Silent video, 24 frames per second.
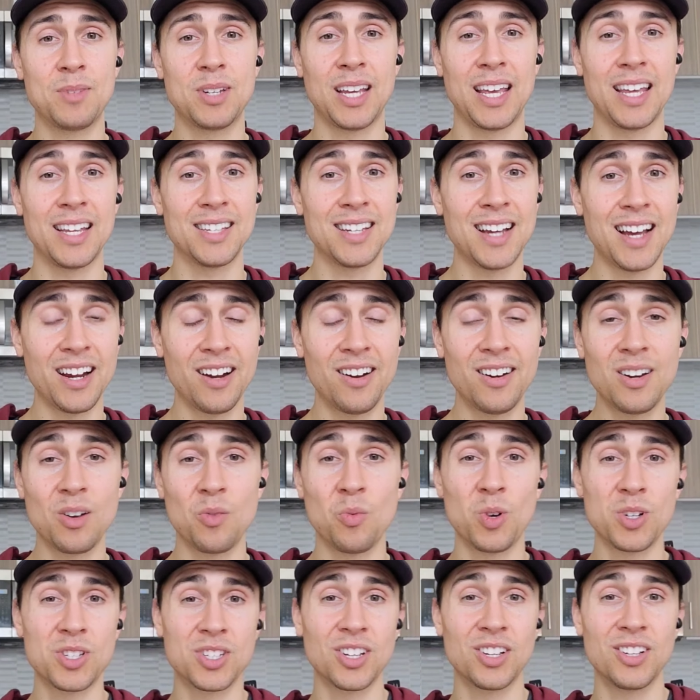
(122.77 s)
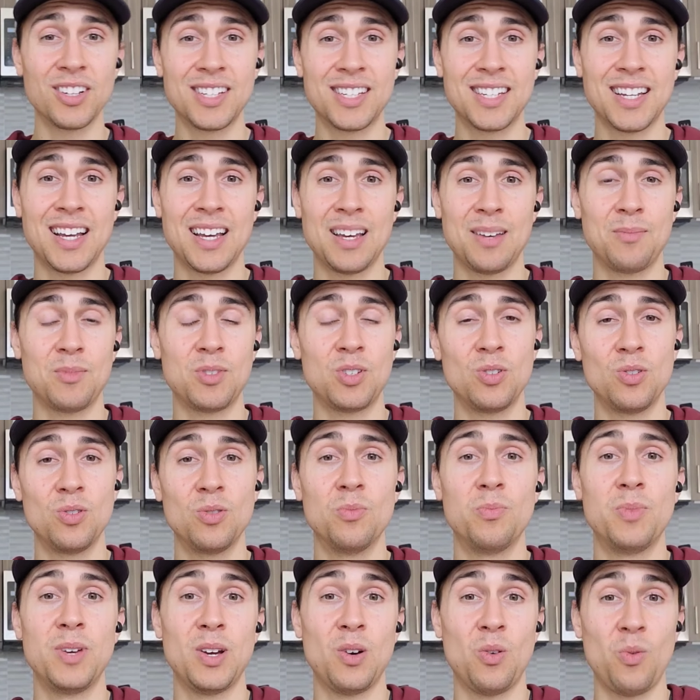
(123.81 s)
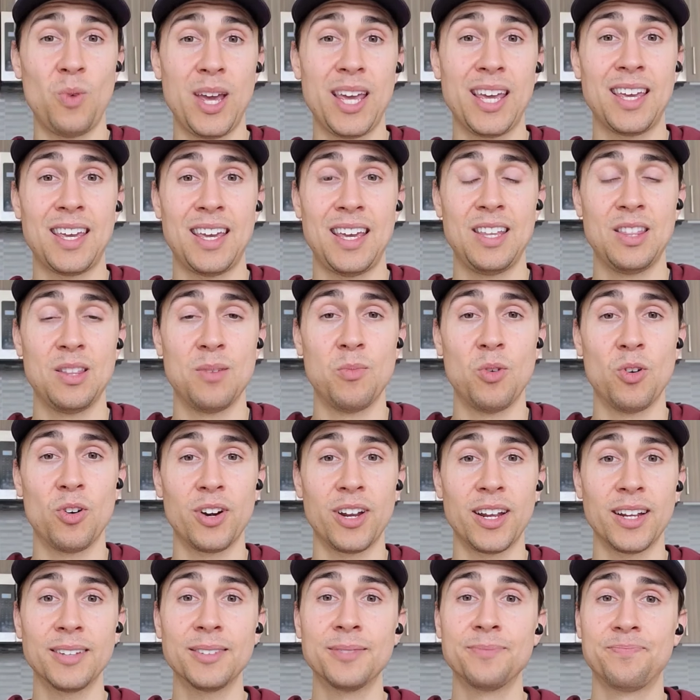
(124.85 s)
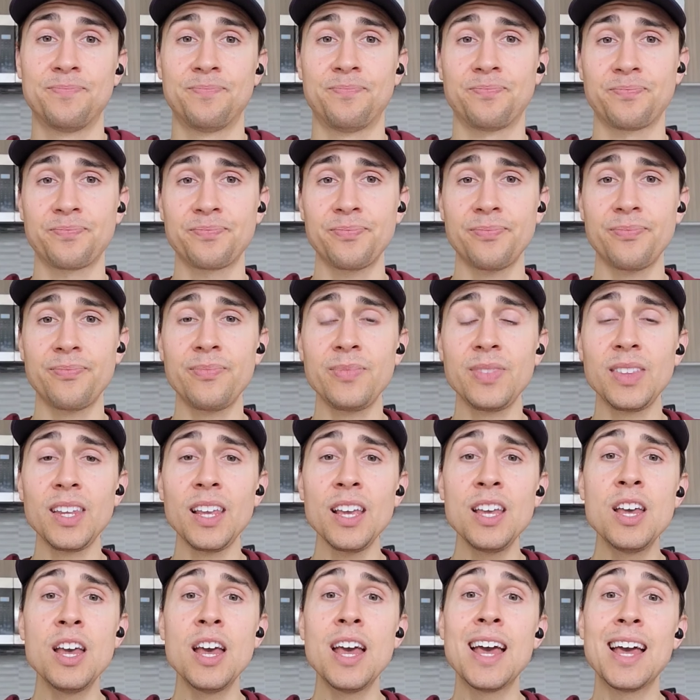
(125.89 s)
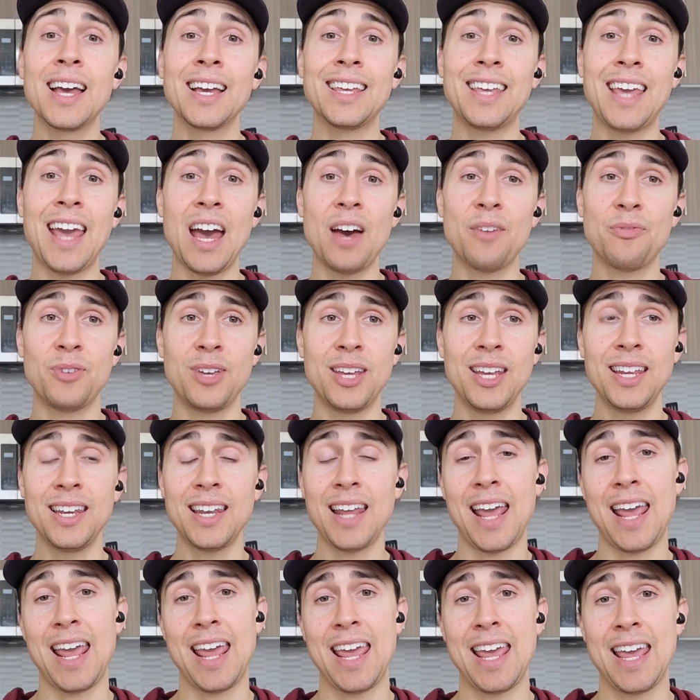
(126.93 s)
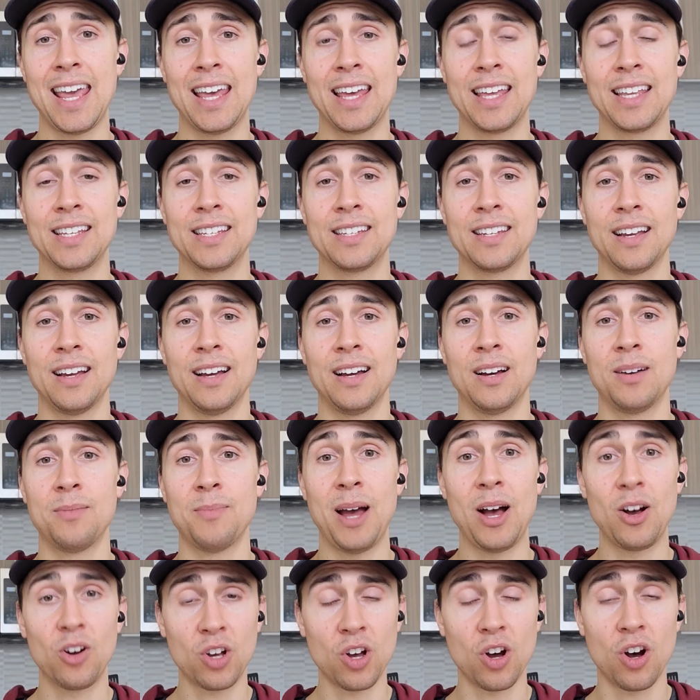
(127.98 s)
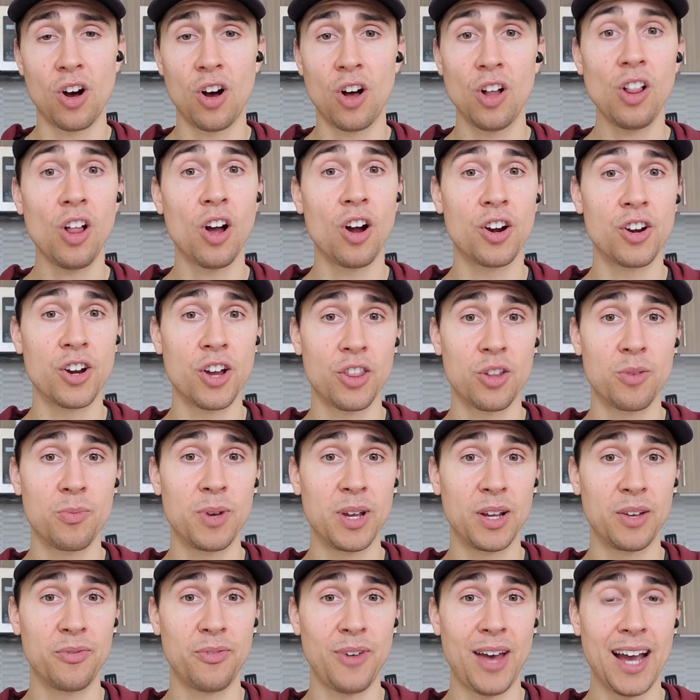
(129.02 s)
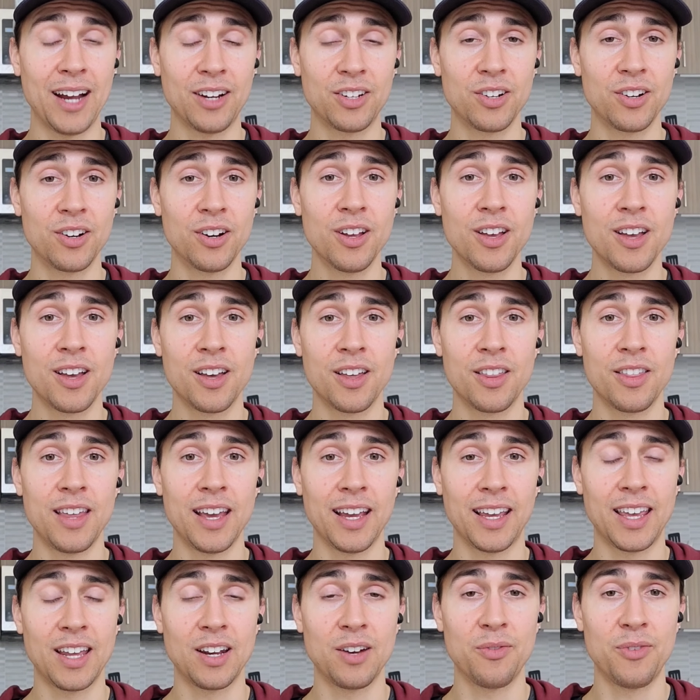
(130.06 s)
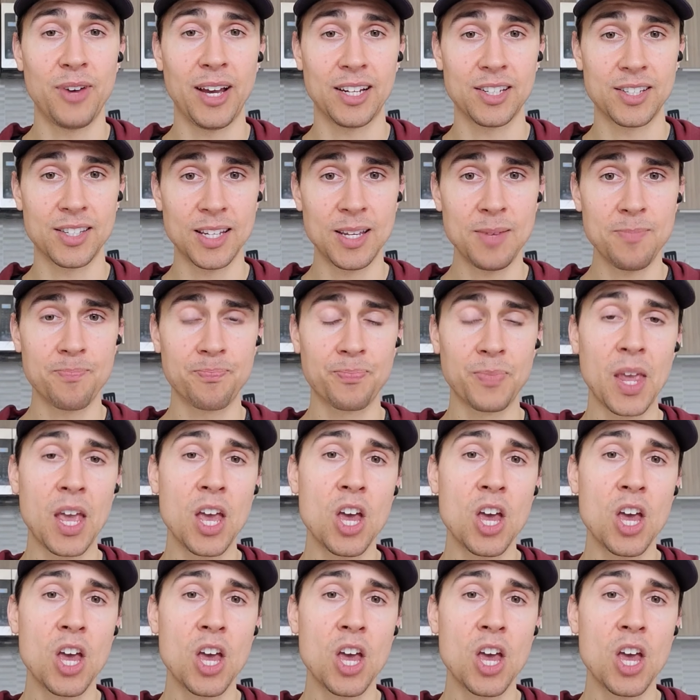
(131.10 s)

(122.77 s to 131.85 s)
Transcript: to get tired and what's a good time to be awake in the morning. Caffeine and alcohol are another big factor that can affect sleep.